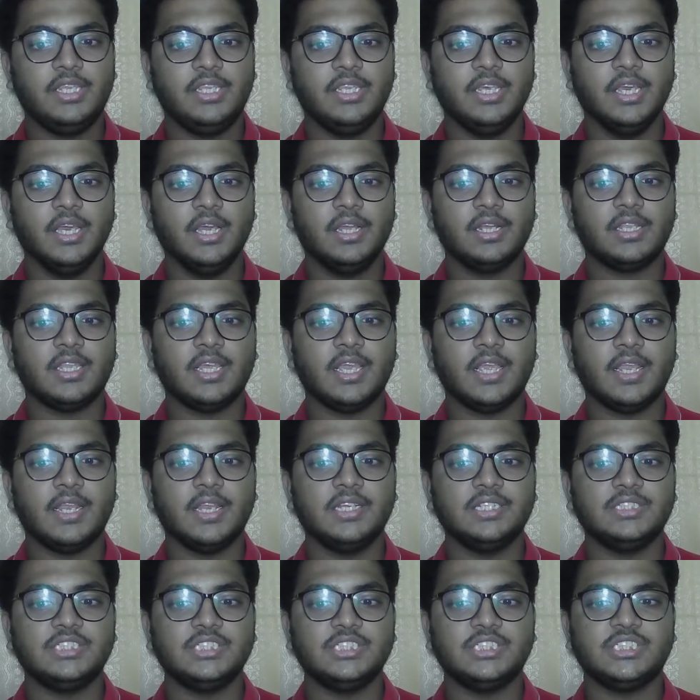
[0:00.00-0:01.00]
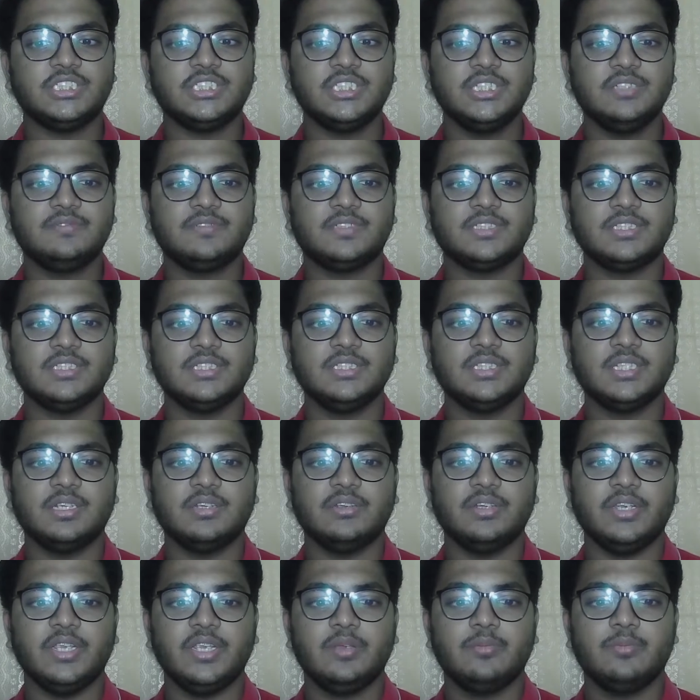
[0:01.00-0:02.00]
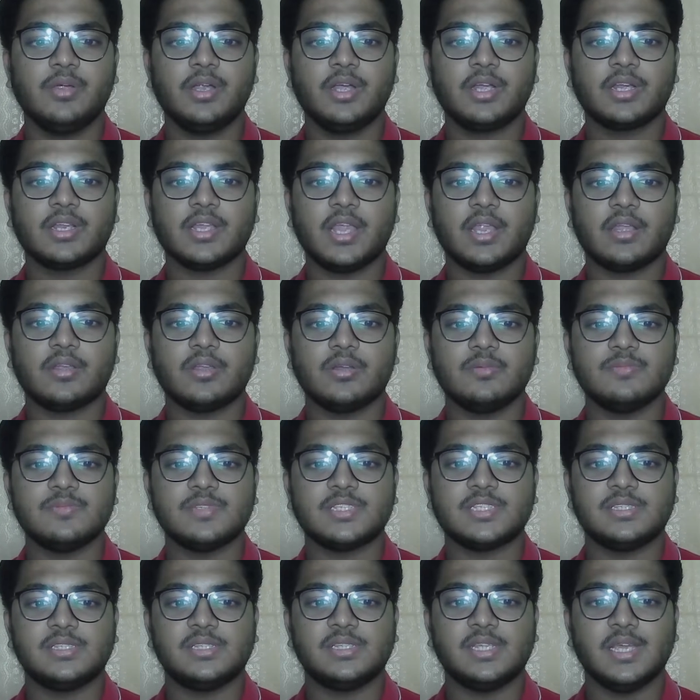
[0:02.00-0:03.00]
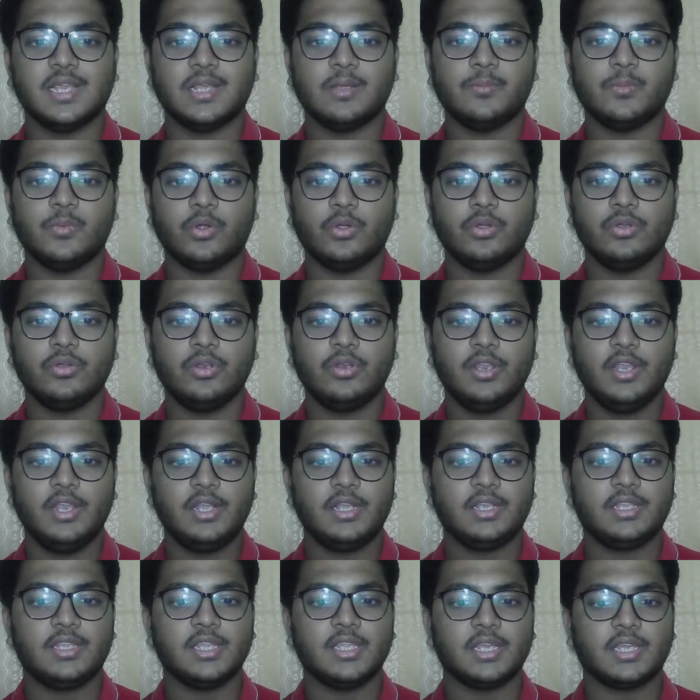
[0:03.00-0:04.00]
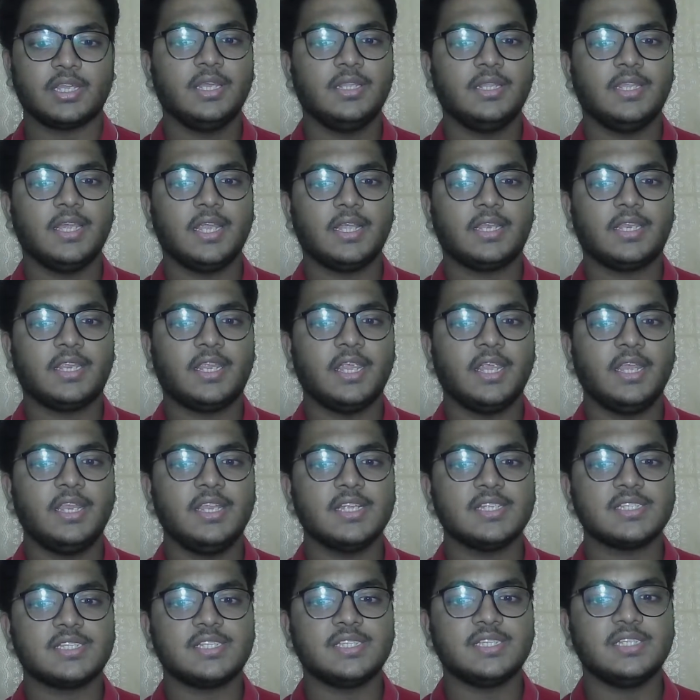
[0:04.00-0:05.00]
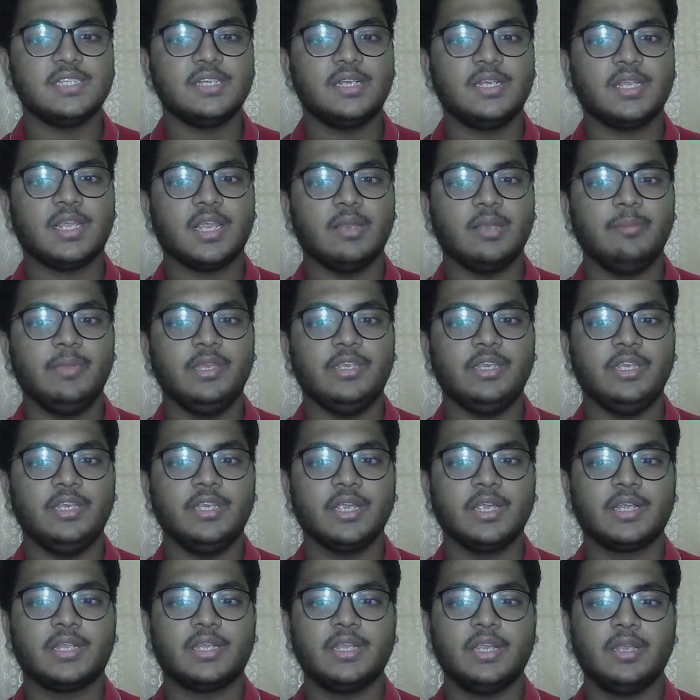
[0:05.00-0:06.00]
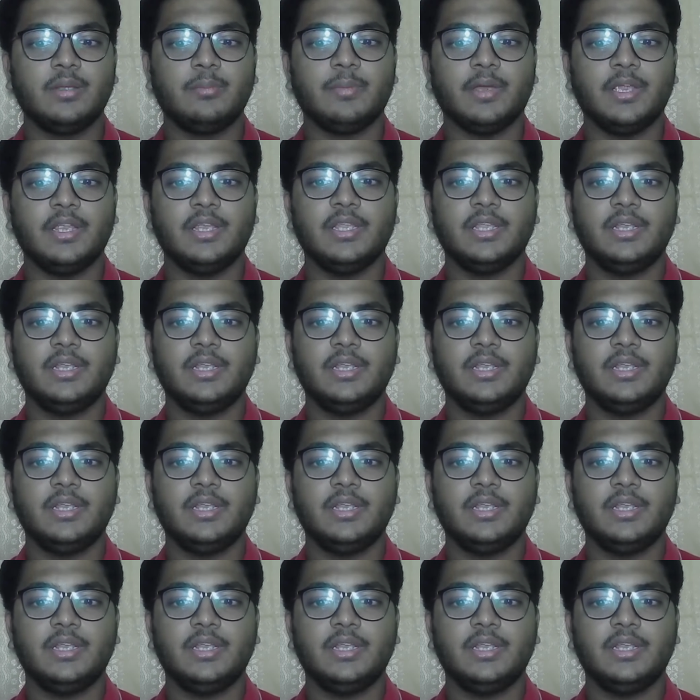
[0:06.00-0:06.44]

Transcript: Here, the energy shifts in the Rydberg atoms that modulate the, that carrier signal can be detected by the